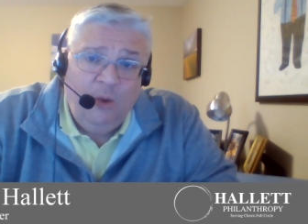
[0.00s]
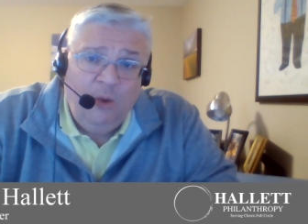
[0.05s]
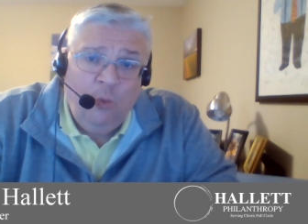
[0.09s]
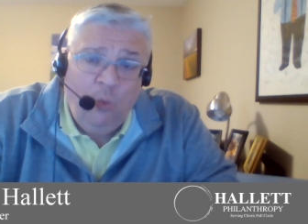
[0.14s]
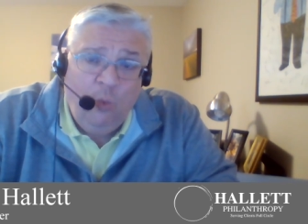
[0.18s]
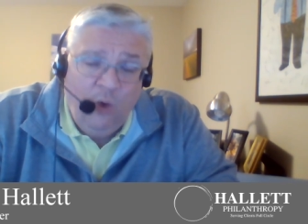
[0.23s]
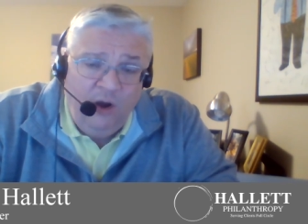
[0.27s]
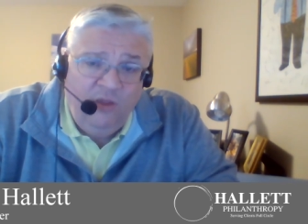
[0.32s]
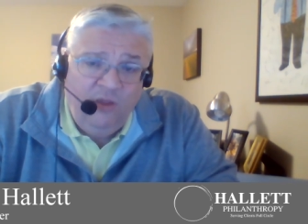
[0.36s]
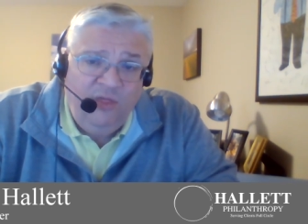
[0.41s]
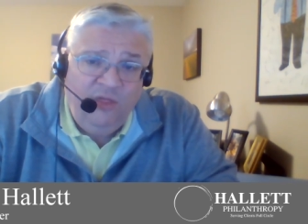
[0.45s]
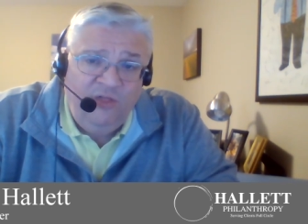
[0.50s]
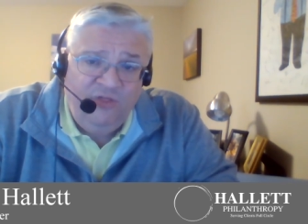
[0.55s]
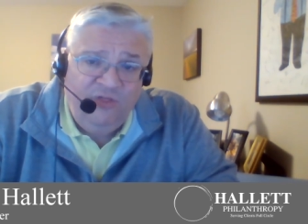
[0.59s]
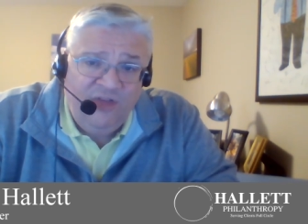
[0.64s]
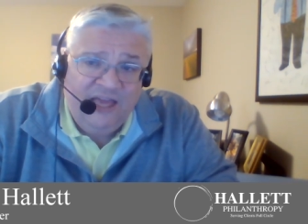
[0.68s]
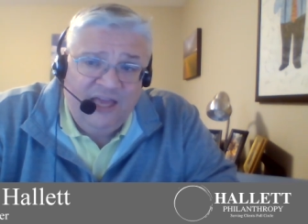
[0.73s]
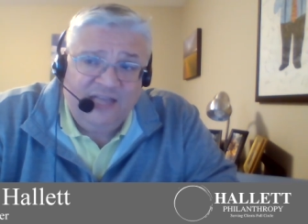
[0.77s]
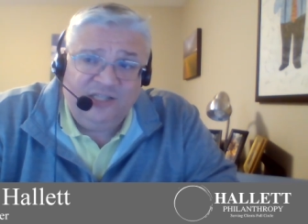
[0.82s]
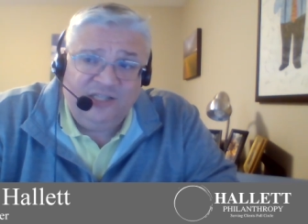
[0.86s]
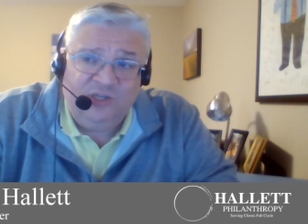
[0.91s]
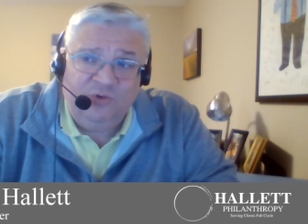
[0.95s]
What are the
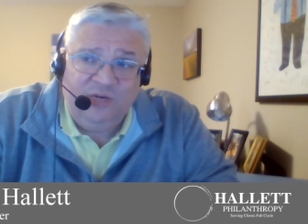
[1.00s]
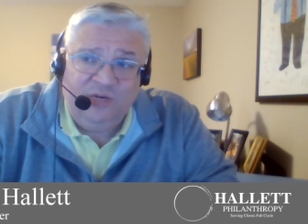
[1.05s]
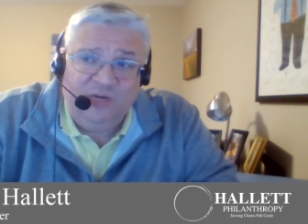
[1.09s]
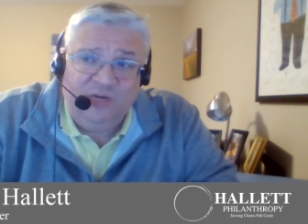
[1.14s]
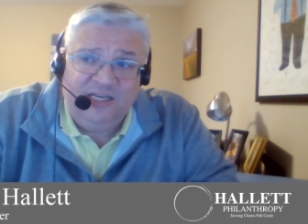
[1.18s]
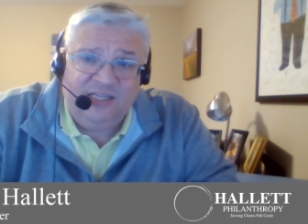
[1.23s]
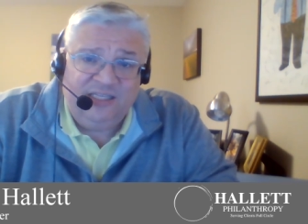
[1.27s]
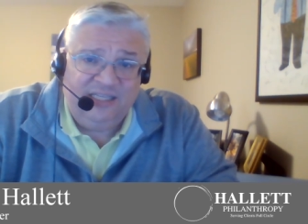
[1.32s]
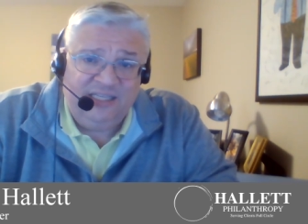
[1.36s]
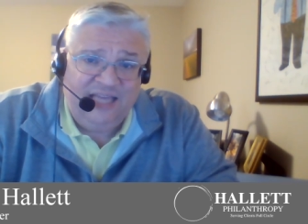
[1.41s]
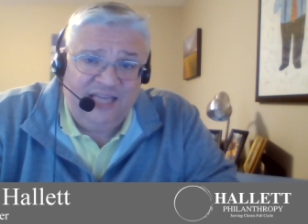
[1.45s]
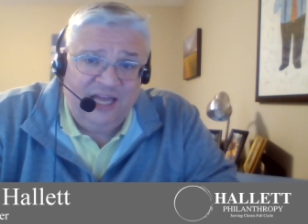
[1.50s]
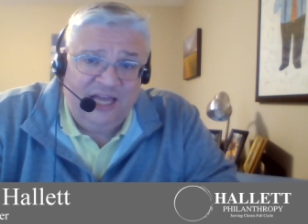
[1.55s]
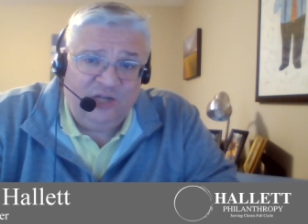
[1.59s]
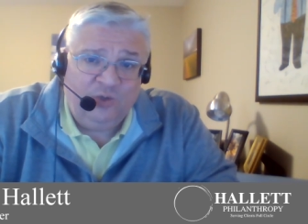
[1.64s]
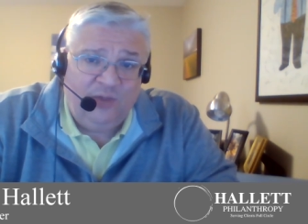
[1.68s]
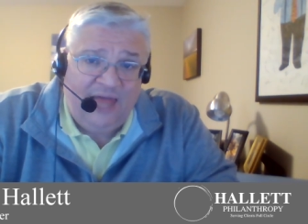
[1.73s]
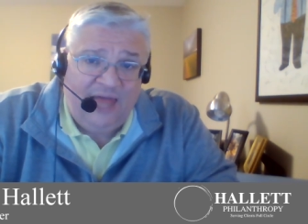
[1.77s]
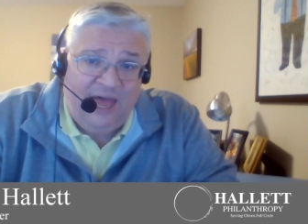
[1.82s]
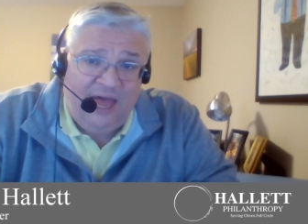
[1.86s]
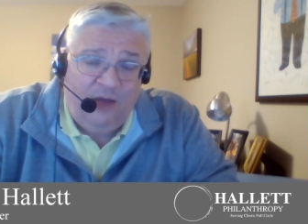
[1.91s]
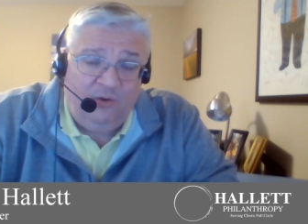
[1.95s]
things you need to
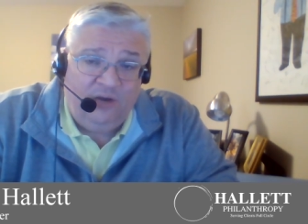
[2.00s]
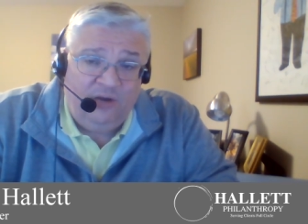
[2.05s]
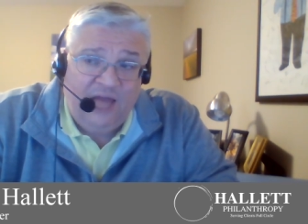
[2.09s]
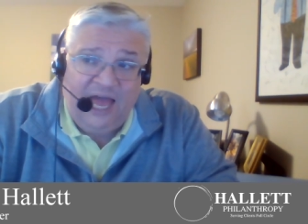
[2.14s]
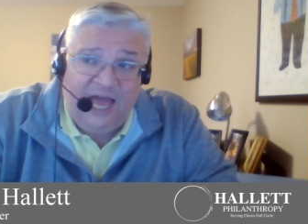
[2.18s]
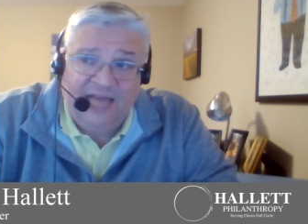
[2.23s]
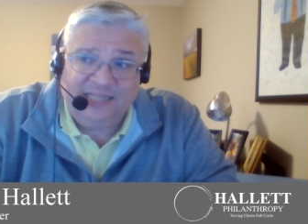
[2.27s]
schedule out?